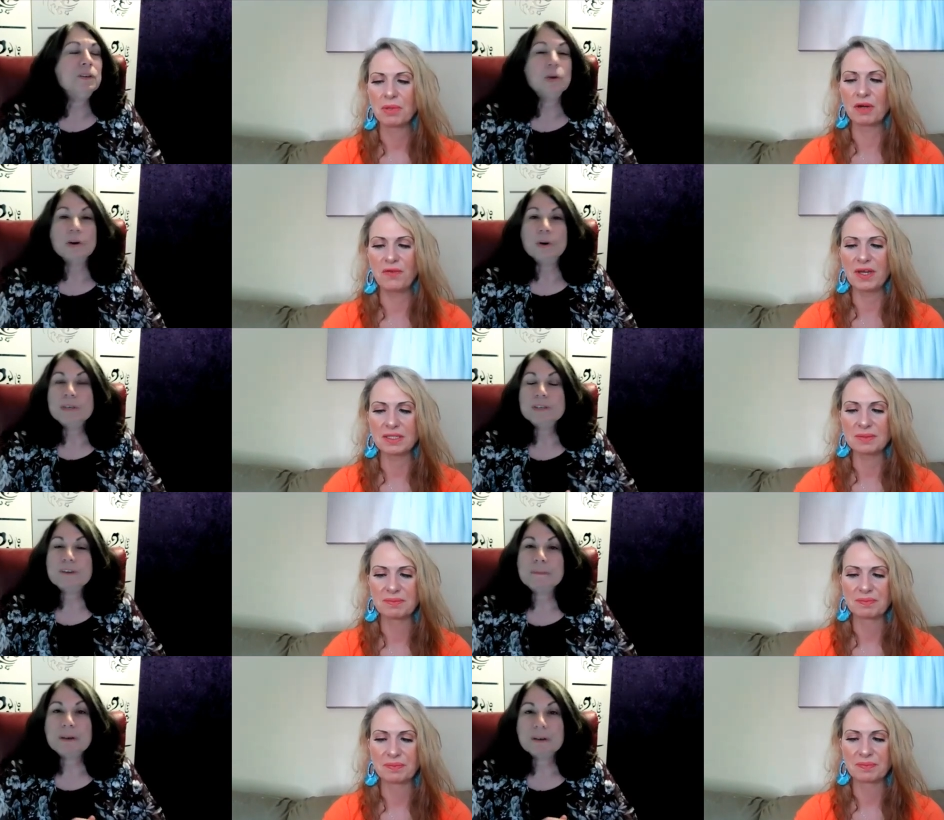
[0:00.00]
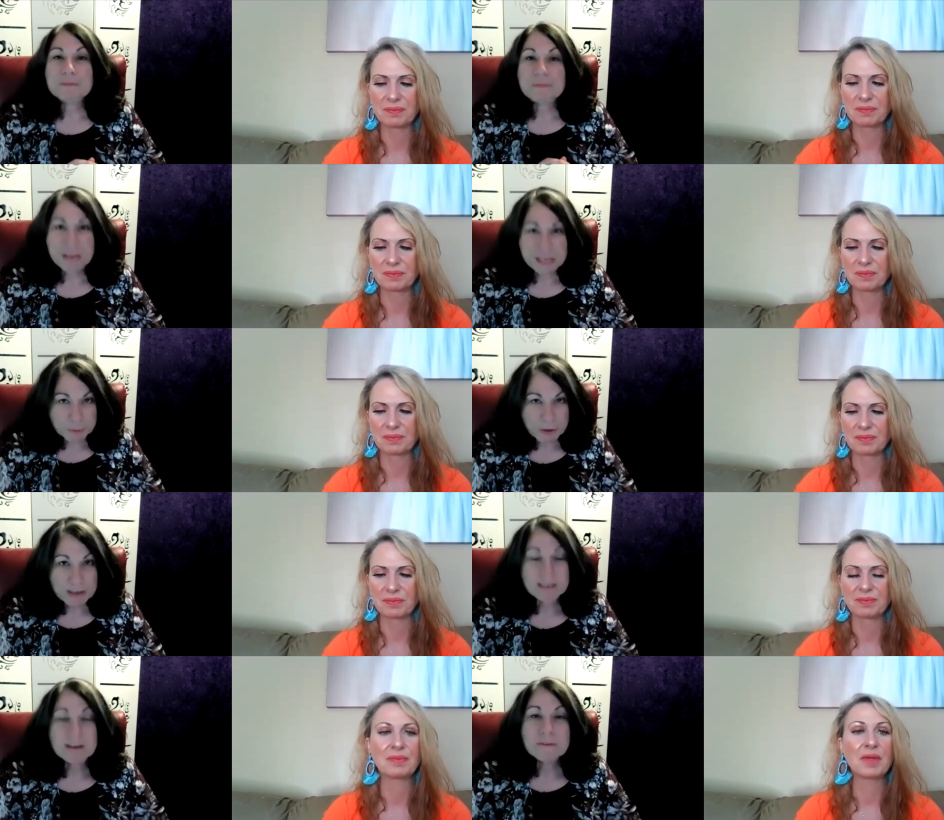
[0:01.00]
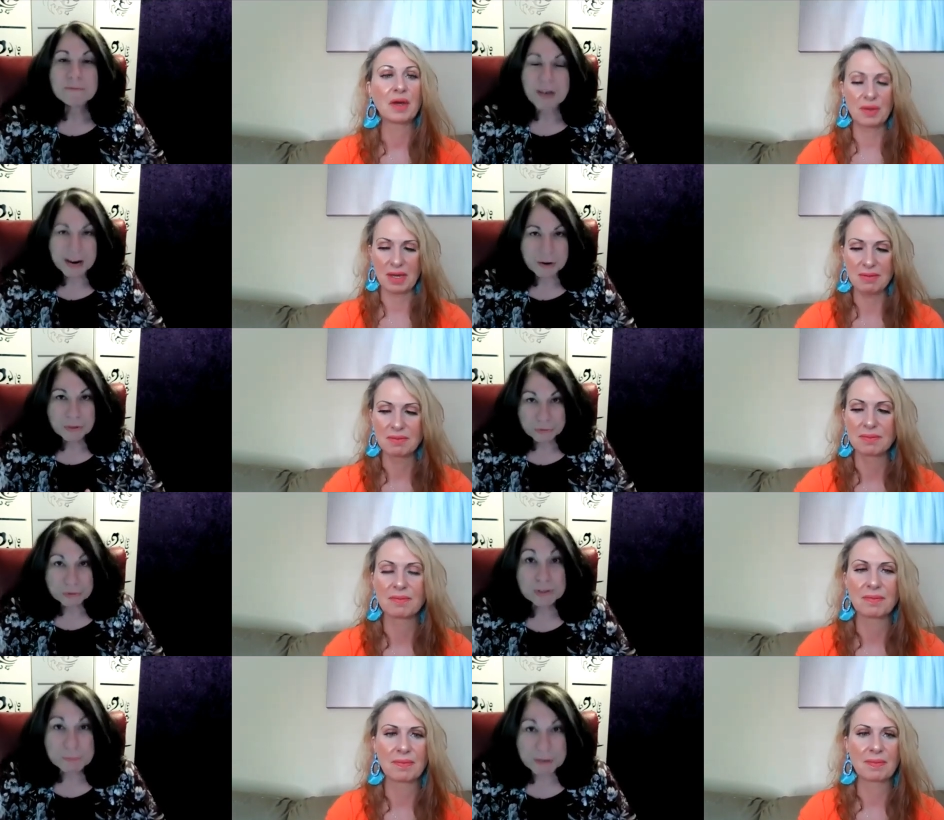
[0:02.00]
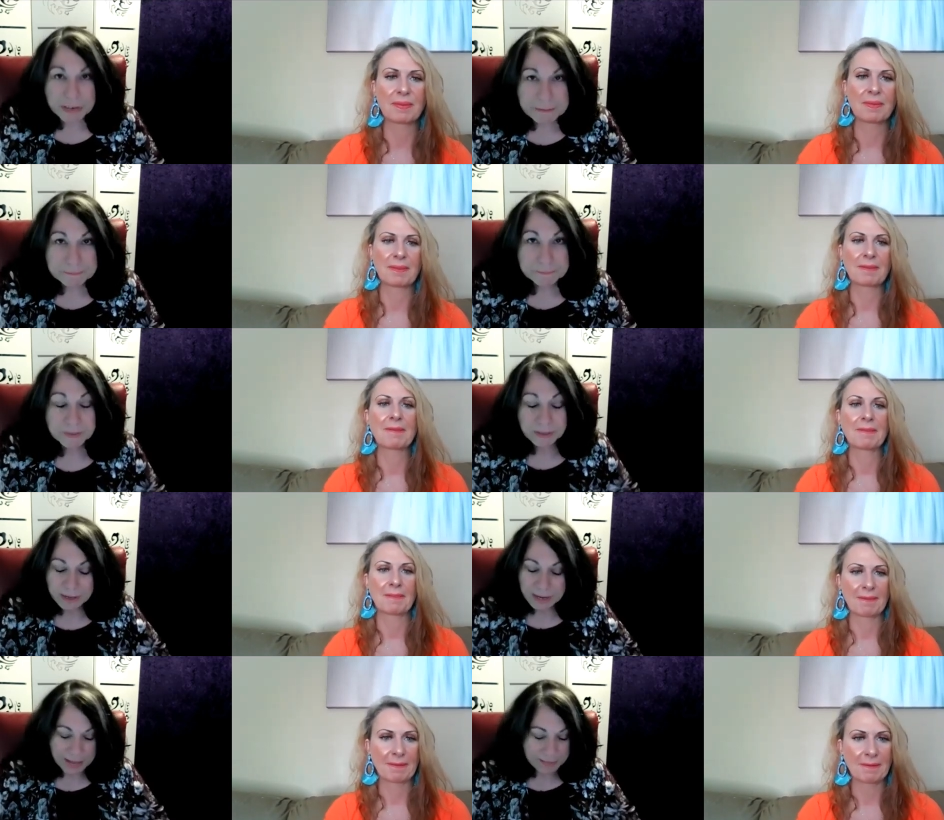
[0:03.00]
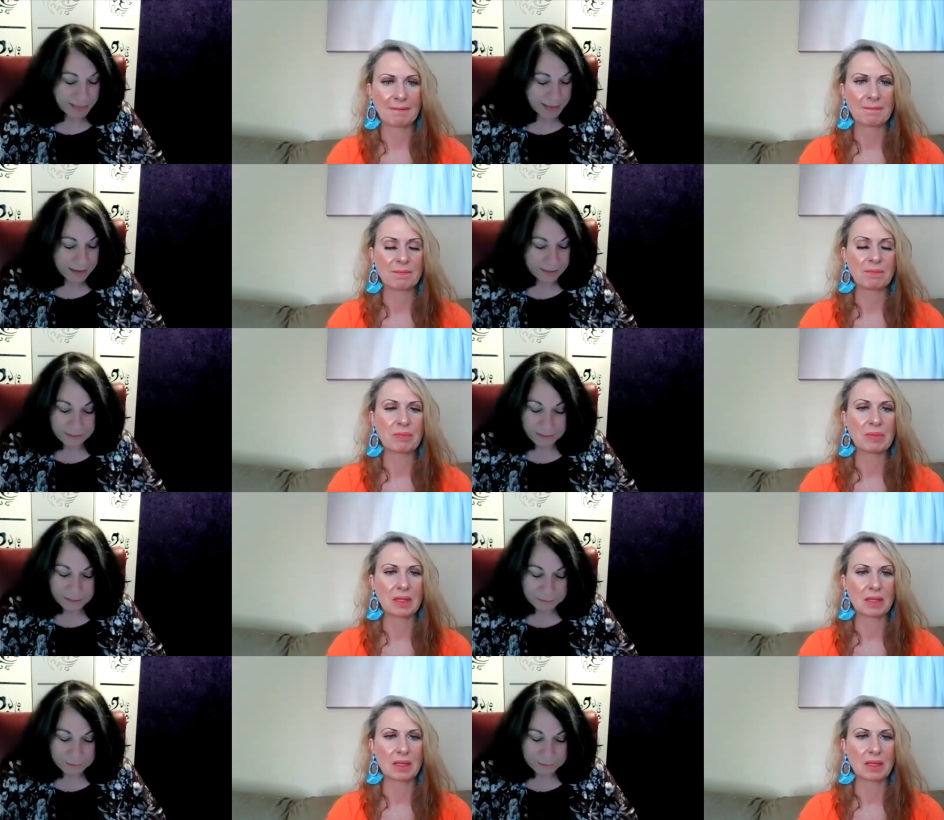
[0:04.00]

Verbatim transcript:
Speaker 1: You Perfect. can always find me on Facebook, Fire Through Spirit, and then